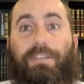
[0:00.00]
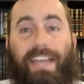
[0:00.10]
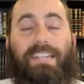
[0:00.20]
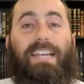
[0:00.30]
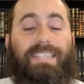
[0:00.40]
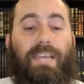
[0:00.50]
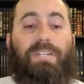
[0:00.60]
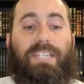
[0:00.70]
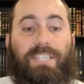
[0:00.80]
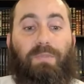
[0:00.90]
if
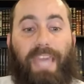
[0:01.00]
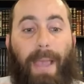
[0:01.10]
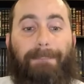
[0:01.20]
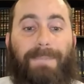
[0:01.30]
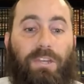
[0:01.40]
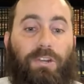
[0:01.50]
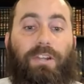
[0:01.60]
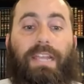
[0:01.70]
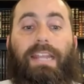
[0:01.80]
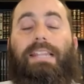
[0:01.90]
anti-Semitism can't be cured,
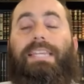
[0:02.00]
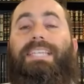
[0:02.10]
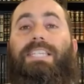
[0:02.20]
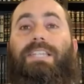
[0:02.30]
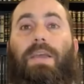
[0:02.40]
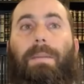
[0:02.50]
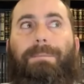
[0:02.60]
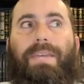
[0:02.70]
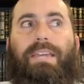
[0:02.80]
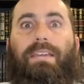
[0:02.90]
it can at least
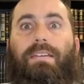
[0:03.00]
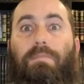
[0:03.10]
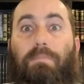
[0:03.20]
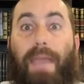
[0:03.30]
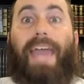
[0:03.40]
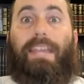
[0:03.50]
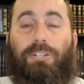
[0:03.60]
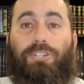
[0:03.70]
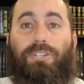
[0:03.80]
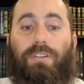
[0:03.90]
be
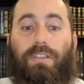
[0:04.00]
managed.